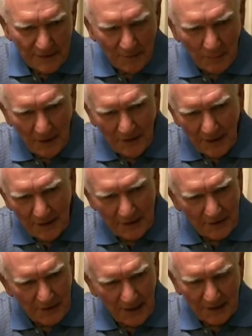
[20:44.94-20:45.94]
But well, the,
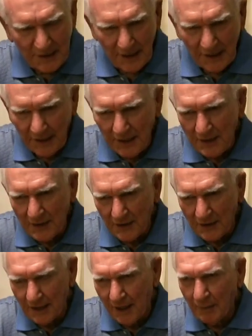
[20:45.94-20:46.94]
that kind of ended
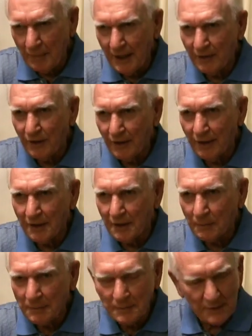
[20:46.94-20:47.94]
the combat for
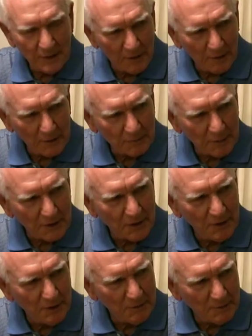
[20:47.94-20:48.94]
our our
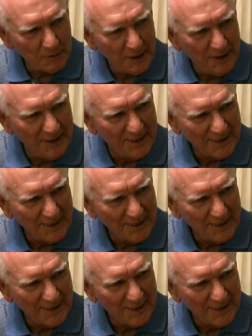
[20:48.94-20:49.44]
platoon. We